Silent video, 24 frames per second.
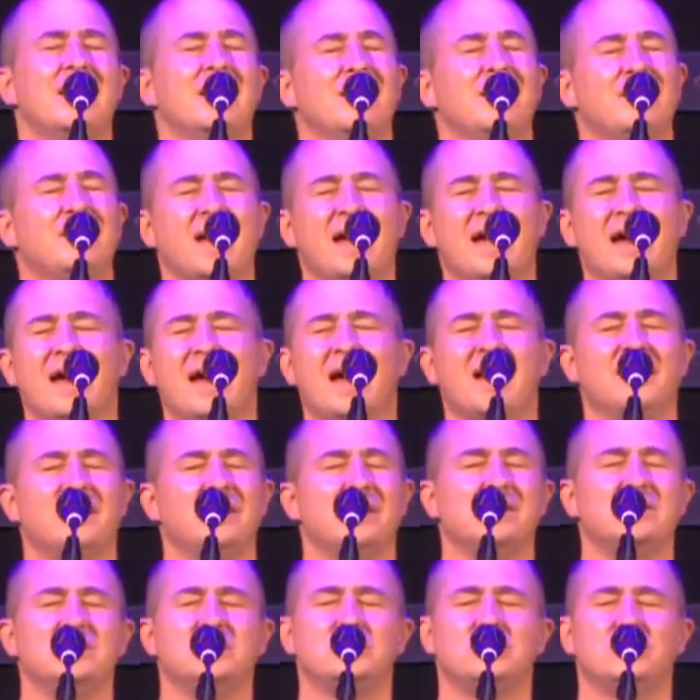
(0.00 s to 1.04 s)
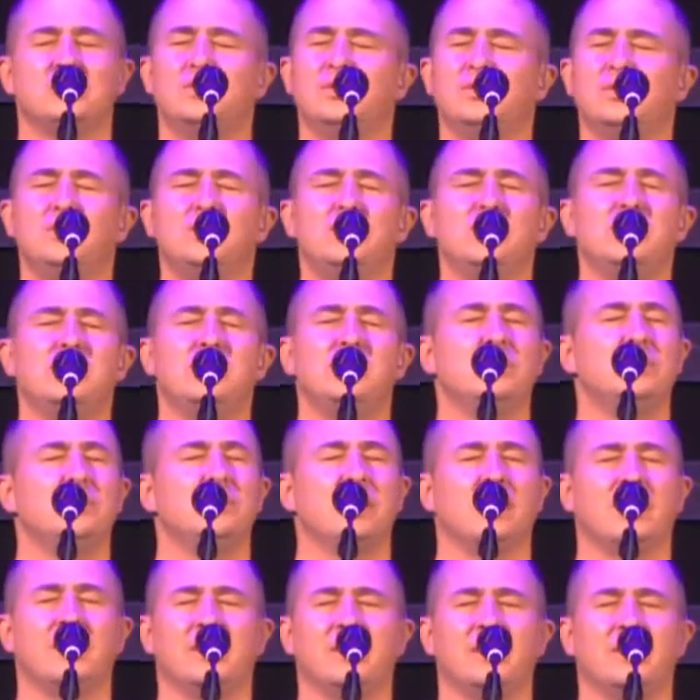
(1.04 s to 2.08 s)
That is who you
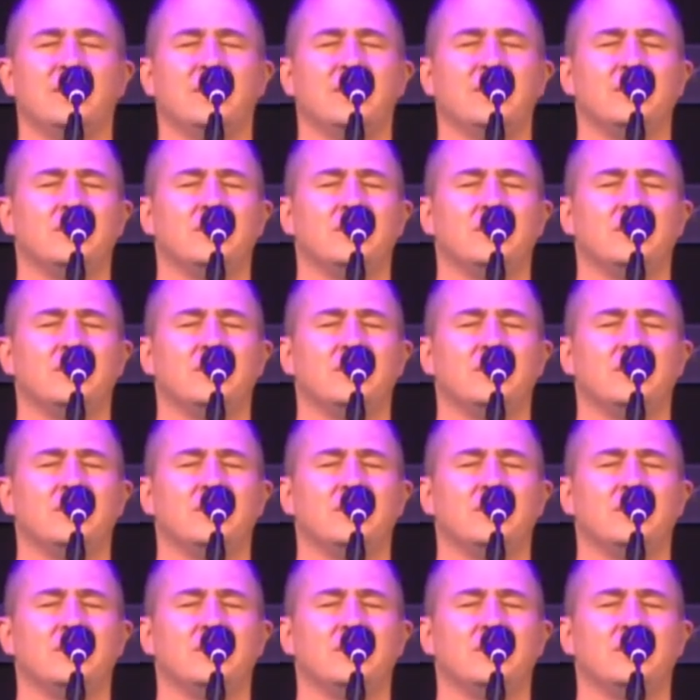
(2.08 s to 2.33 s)
are.